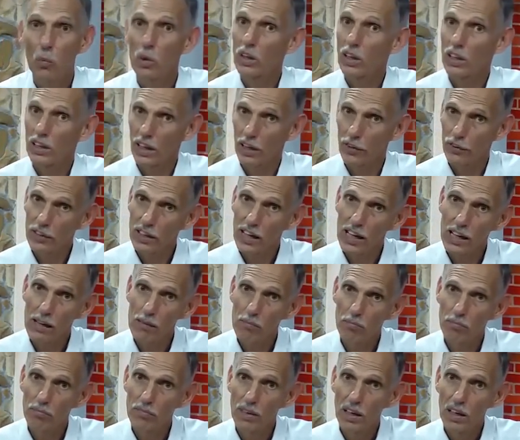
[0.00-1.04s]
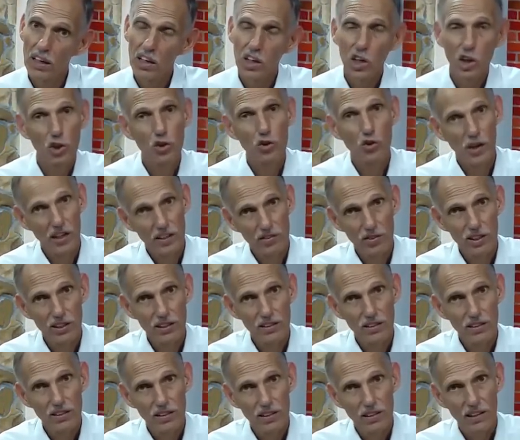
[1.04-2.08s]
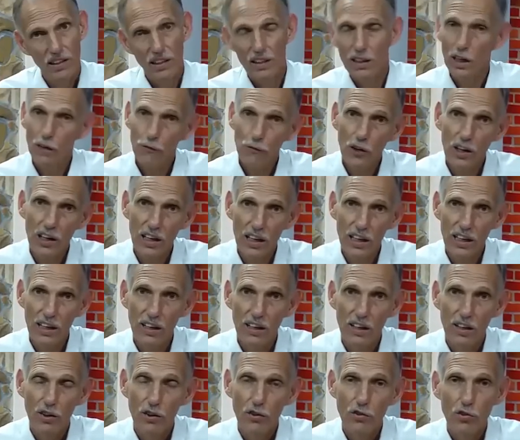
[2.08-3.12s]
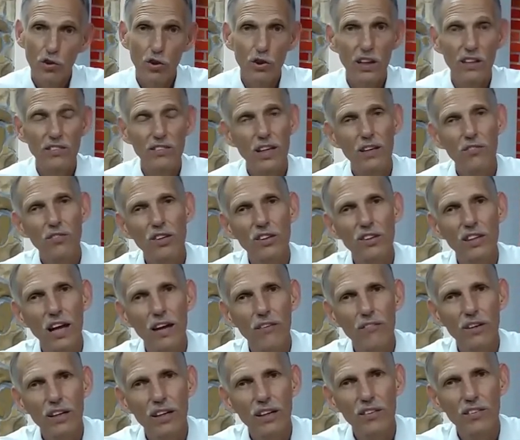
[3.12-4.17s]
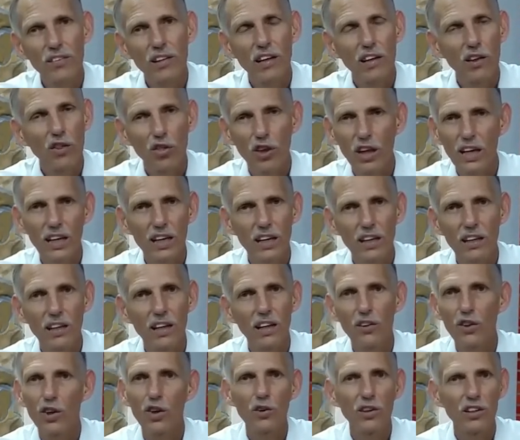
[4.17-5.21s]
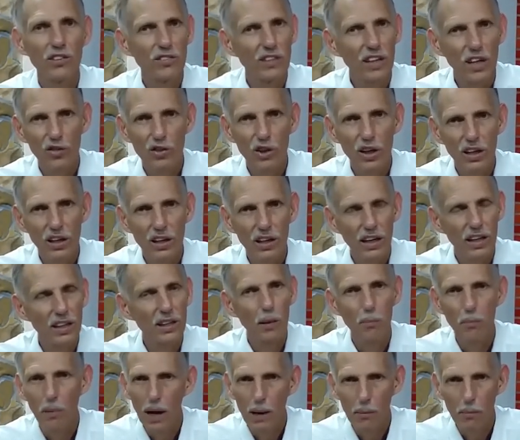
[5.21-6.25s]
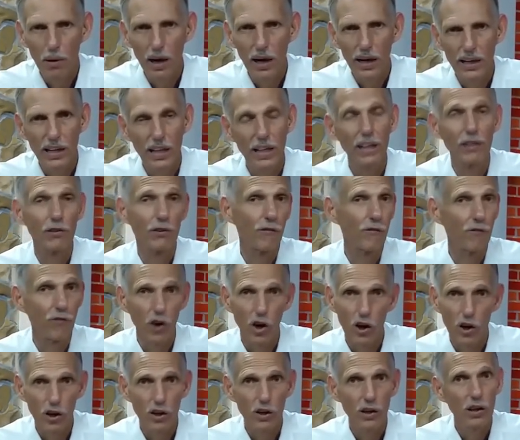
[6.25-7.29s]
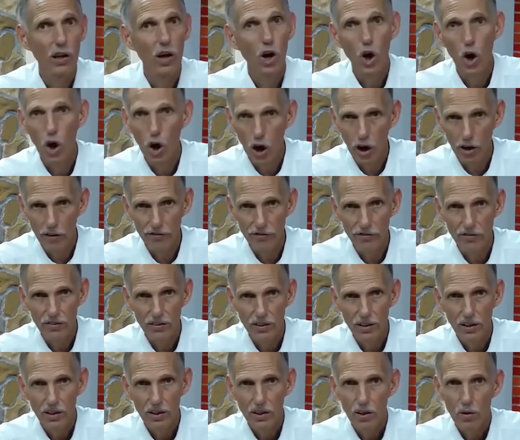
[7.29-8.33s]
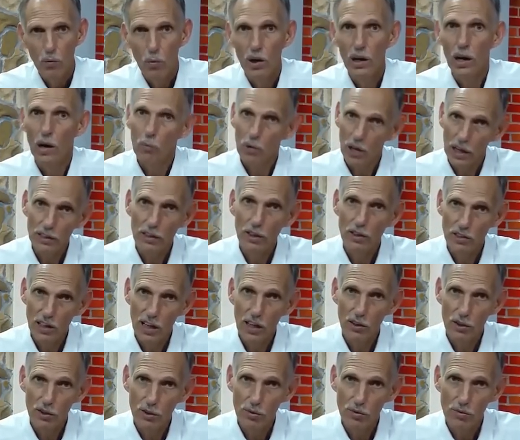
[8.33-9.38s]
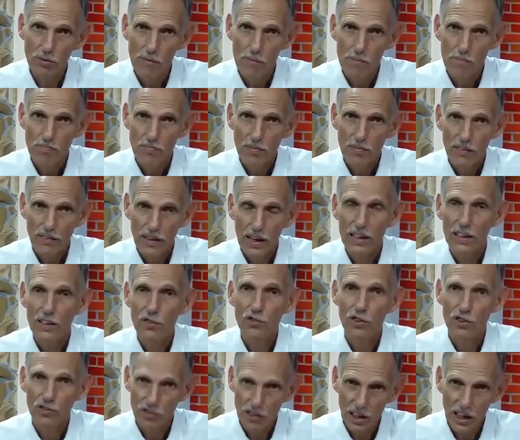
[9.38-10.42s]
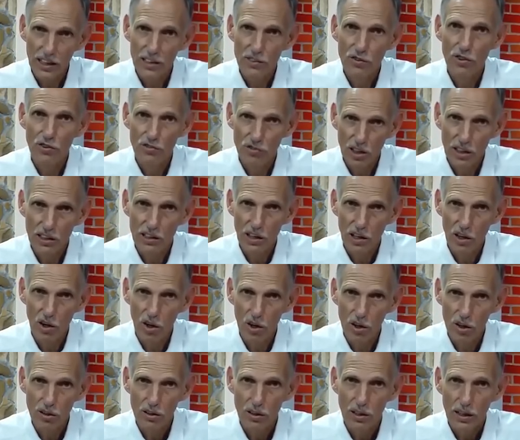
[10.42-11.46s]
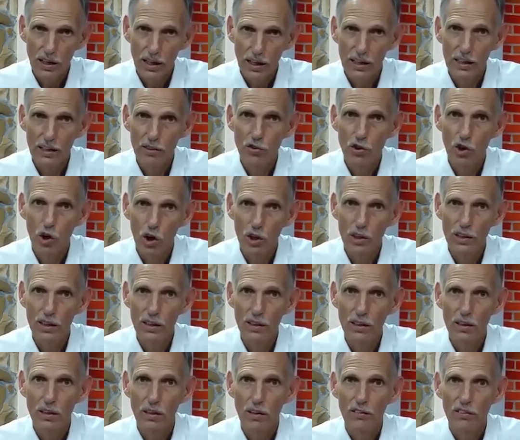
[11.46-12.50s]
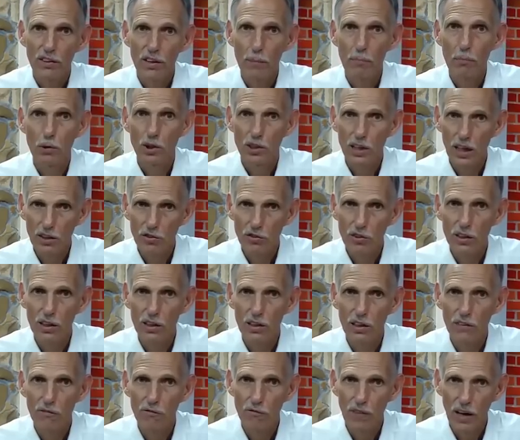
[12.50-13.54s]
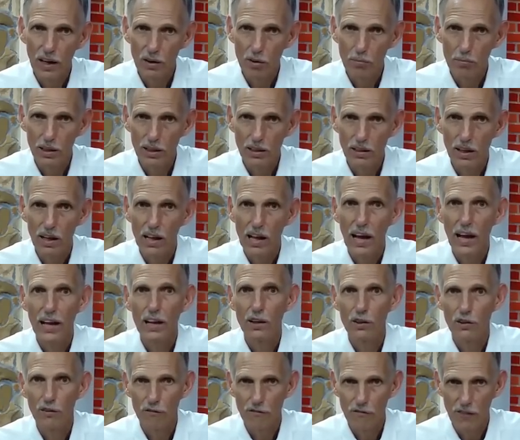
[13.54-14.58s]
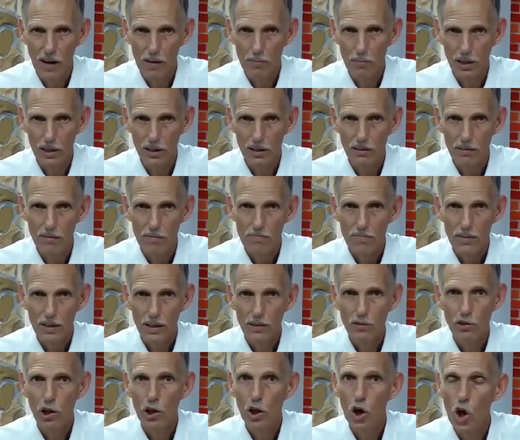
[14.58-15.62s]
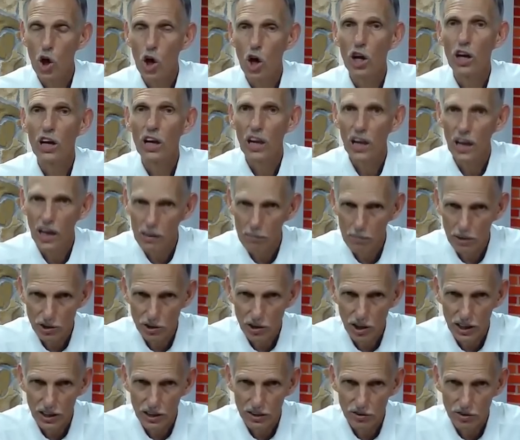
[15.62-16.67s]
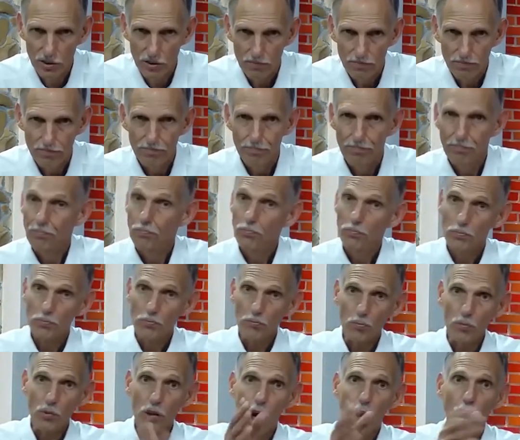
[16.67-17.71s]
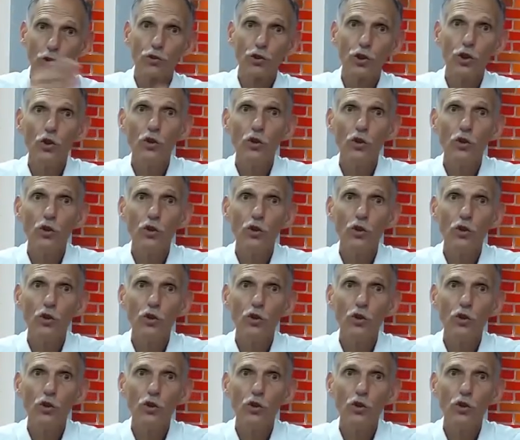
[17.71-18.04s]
with another name, dress it differently, so that Seventh-day Adventists think there is nothing in the pipeline and it's far off. Well, I would like to tell you that he has disguised the Sunday law, and he has called it the protection of the environment and of the family. It's law on climate change. On